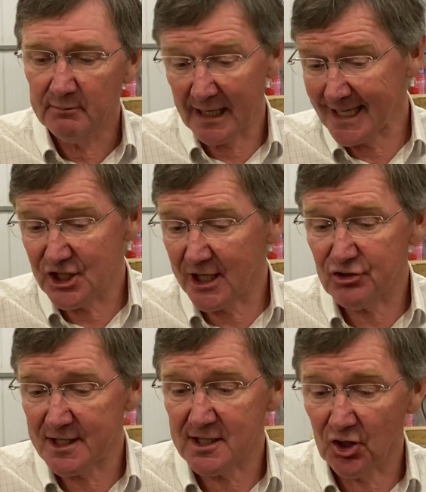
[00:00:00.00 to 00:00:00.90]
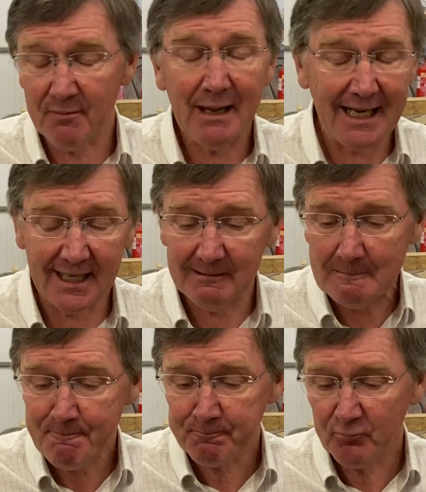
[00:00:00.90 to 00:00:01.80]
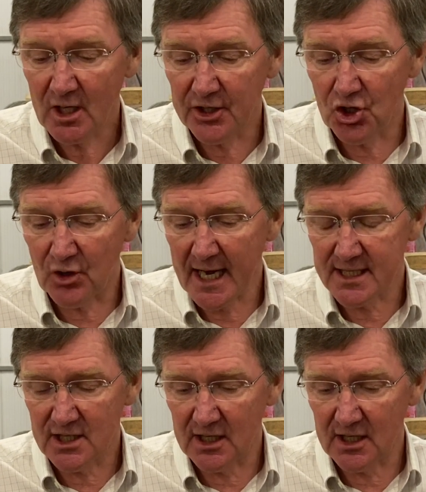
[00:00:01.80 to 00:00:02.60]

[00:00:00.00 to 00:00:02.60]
But actually, interesting on the palate, you get